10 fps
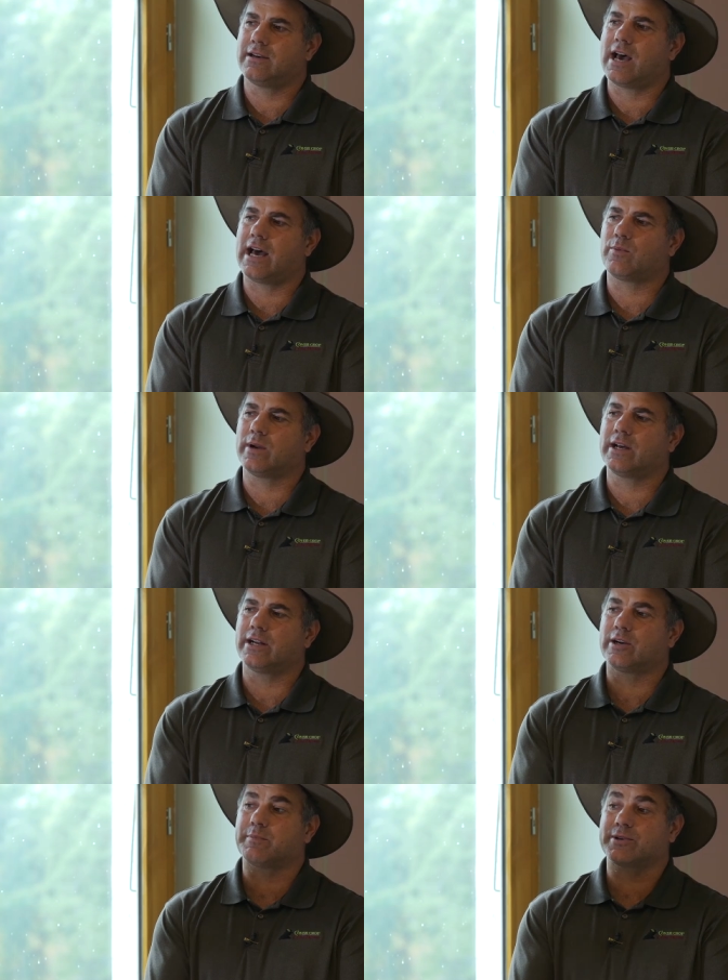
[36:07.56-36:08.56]
Not one
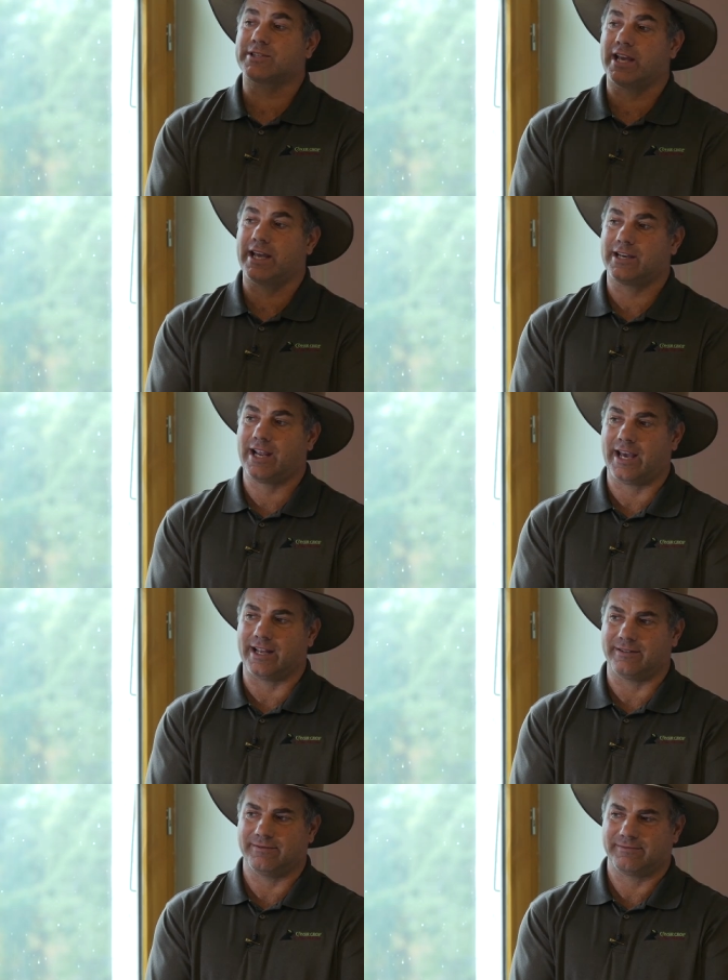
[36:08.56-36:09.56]
hundred percent
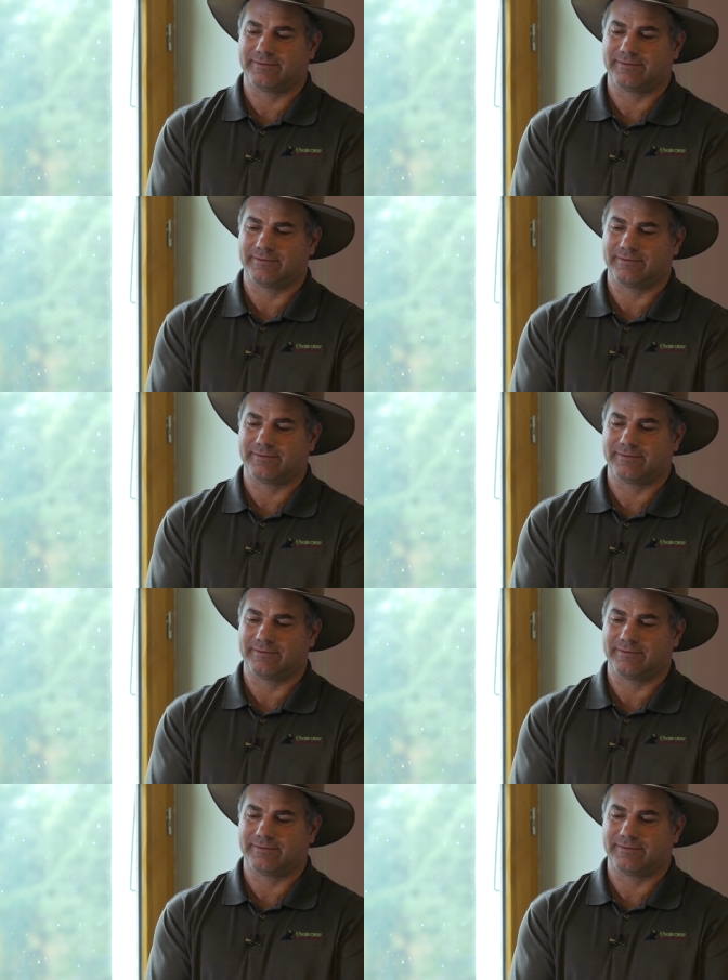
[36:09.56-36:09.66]
yet.